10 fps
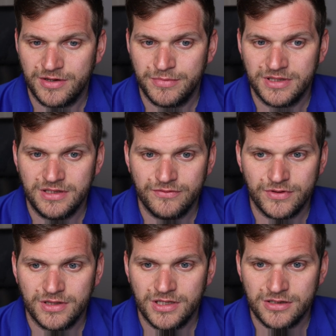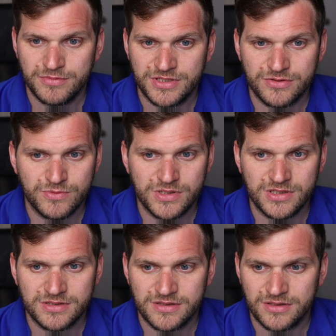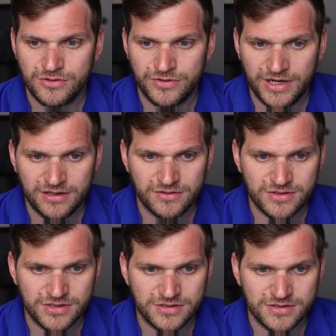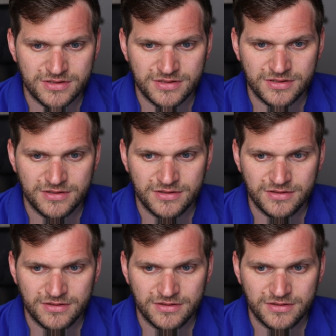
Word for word: I believe, alarms as well. Is that correct? Or just...